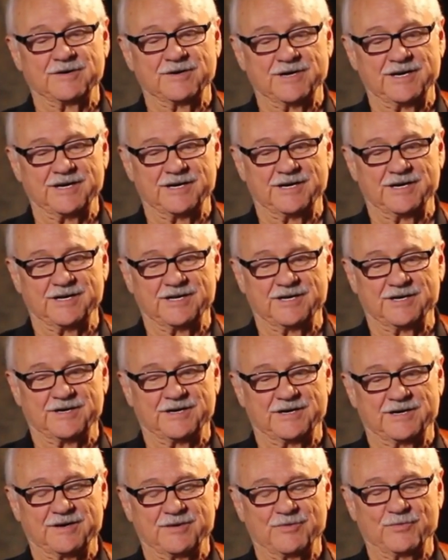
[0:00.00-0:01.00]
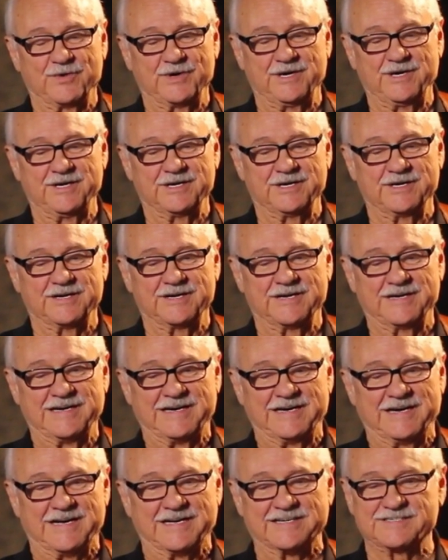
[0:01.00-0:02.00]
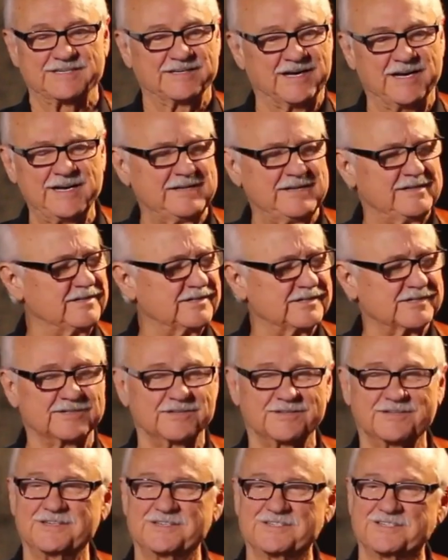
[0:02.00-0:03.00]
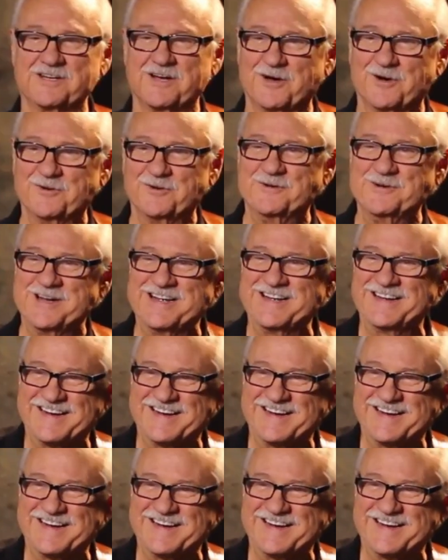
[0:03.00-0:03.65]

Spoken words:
and I said, hey, listen to this song.